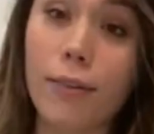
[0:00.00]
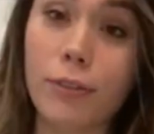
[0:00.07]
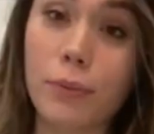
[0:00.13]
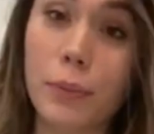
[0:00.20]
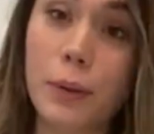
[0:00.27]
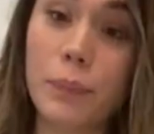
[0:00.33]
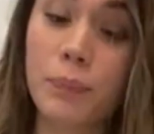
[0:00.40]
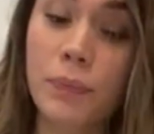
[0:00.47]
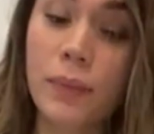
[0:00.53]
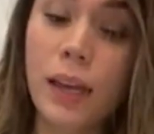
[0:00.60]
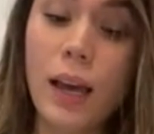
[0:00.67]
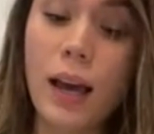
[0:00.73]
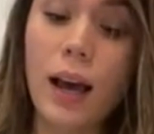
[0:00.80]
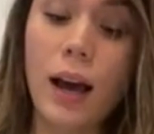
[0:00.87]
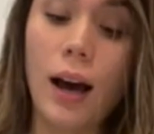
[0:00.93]
for me,
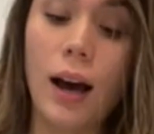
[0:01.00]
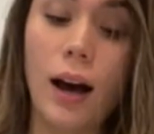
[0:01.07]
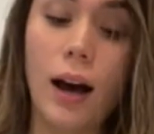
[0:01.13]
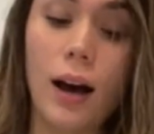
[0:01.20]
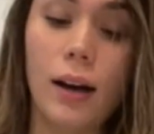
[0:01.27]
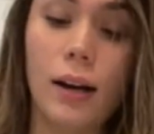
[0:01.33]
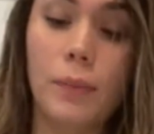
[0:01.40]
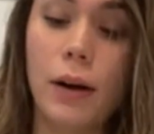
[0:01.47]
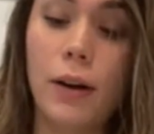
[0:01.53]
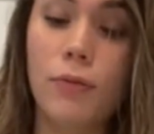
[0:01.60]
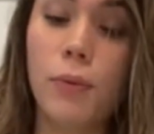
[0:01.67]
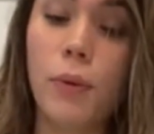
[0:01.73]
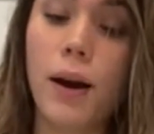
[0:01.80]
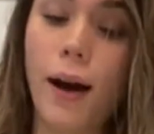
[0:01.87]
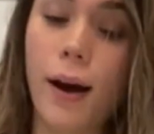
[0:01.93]

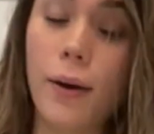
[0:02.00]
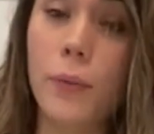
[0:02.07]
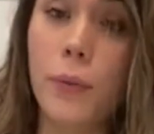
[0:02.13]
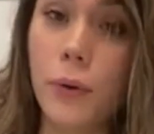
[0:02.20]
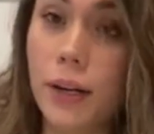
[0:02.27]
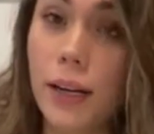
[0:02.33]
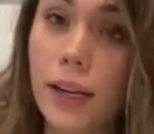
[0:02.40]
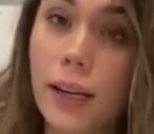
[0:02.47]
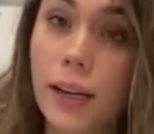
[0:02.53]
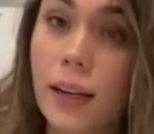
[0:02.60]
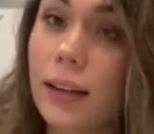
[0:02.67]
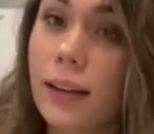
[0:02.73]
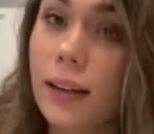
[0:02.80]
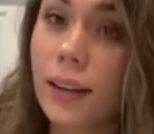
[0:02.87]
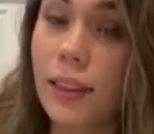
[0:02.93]
of what I would
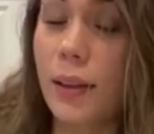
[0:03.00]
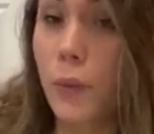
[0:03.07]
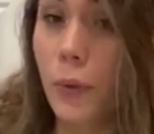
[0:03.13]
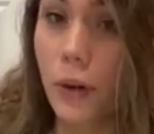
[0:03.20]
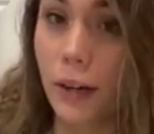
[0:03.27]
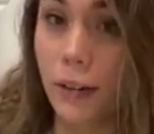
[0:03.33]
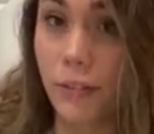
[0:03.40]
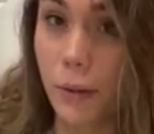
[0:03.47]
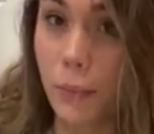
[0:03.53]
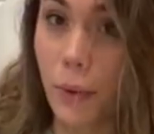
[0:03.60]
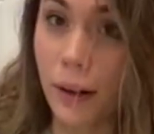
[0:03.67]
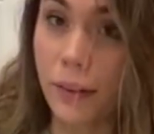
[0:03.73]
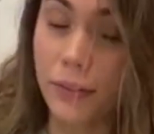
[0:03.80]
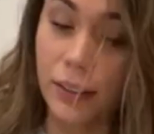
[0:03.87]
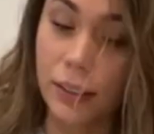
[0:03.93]
eat in the morning for
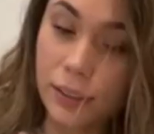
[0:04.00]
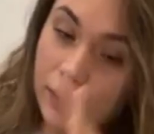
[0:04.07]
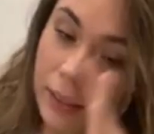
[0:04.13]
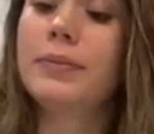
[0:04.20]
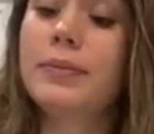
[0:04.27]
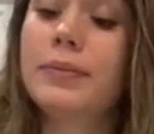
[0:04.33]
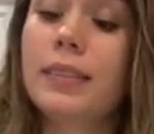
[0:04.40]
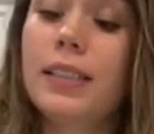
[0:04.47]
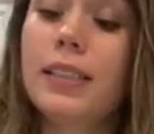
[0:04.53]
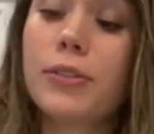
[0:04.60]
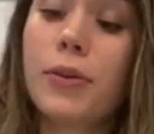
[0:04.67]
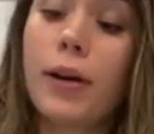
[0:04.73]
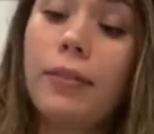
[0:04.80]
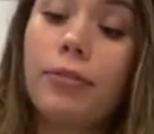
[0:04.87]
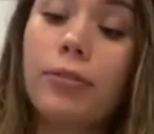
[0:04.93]
breakfast. These
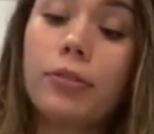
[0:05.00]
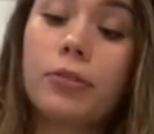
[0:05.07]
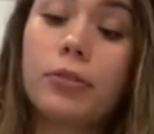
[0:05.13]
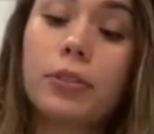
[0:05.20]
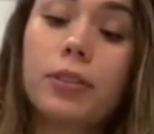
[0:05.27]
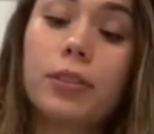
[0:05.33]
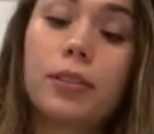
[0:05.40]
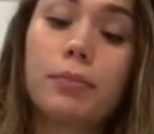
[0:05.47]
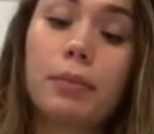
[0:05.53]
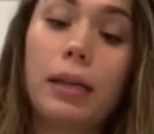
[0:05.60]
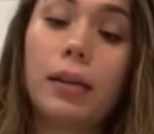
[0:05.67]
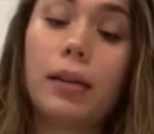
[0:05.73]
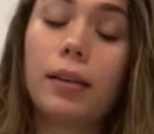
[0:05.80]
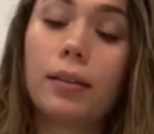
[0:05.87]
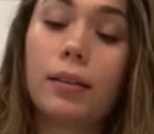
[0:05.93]
grapefruits,
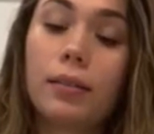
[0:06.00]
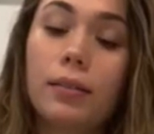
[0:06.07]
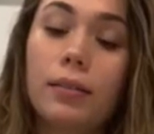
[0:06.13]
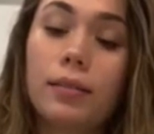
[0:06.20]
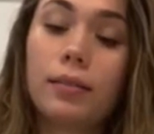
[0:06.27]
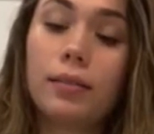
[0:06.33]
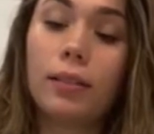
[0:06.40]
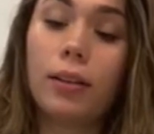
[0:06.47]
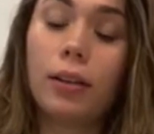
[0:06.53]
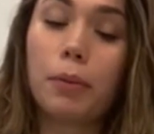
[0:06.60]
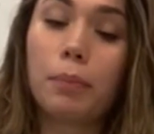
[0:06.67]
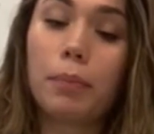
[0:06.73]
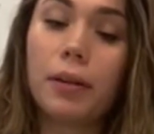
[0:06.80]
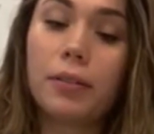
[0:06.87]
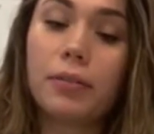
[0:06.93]
man,
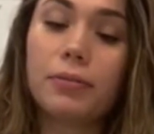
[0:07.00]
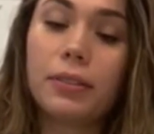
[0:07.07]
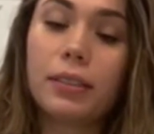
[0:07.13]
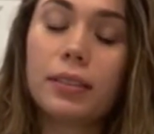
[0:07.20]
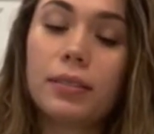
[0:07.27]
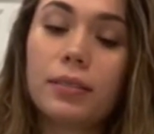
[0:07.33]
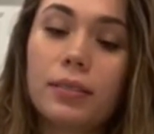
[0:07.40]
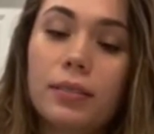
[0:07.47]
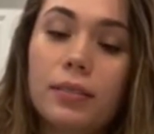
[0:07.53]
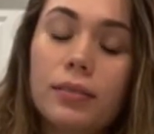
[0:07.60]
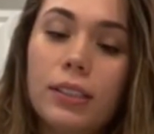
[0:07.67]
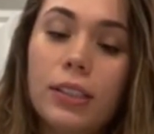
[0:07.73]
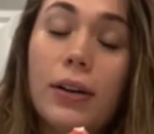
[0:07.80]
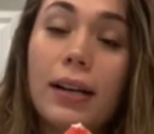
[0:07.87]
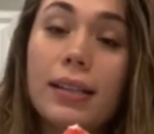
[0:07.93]
look perfect.
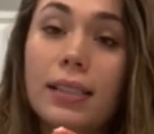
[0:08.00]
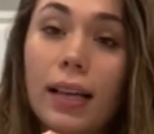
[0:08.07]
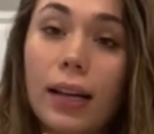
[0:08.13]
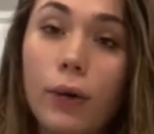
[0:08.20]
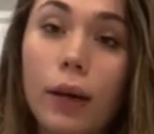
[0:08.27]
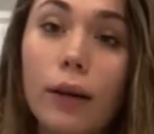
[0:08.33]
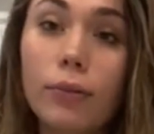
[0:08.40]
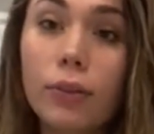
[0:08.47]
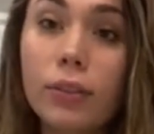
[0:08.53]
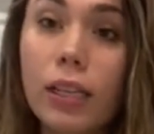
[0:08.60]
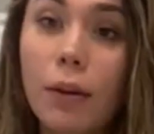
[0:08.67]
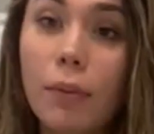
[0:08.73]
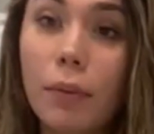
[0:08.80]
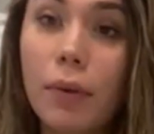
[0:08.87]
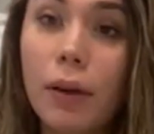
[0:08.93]
You guys like grapefruits? I
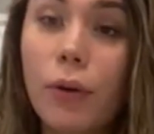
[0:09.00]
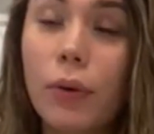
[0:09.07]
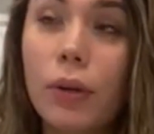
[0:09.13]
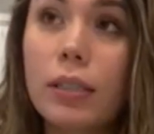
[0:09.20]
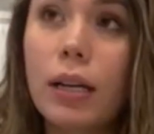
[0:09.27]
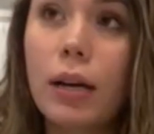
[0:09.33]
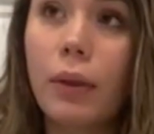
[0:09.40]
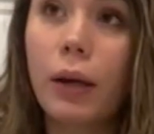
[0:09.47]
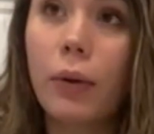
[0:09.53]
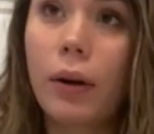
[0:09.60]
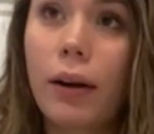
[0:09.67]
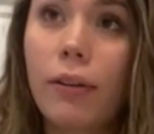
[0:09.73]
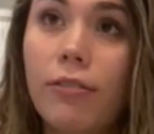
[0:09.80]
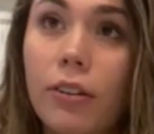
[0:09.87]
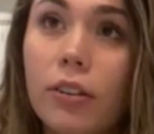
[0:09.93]
remember at one time, like when
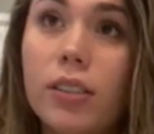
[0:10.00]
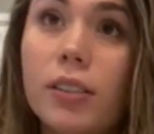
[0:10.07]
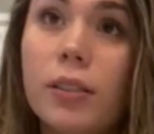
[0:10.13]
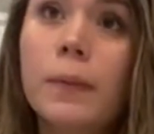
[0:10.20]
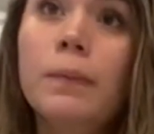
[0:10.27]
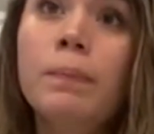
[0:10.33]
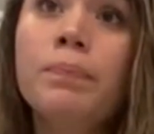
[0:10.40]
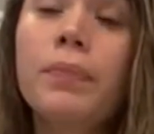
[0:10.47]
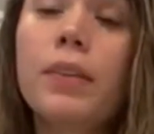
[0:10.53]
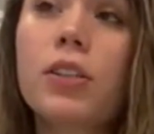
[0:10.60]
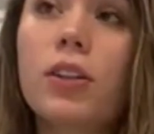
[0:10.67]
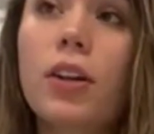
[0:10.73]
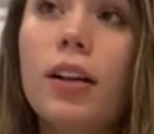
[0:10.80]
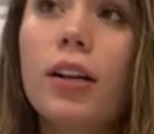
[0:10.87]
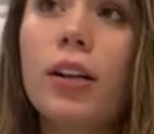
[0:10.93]
I first
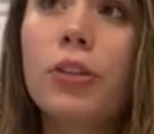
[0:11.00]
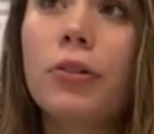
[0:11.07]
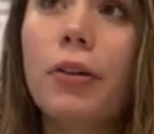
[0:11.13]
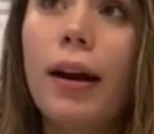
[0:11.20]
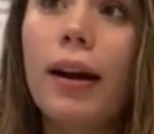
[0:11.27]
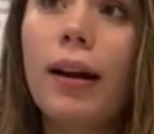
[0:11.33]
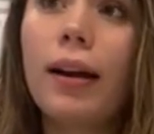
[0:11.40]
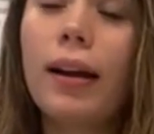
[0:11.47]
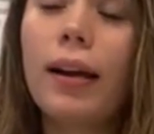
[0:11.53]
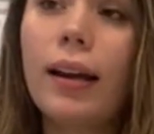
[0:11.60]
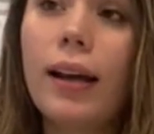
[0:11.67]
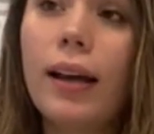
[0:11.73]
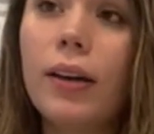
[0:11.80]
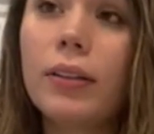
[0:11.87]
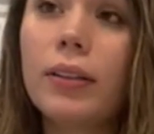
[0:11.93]
started to try
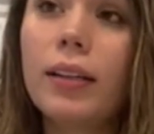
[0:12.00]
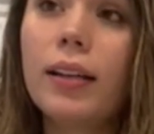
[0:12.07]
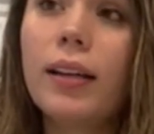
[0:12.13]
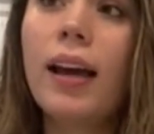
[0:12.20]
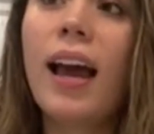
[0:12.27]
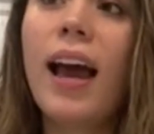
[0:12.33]
eating healthy,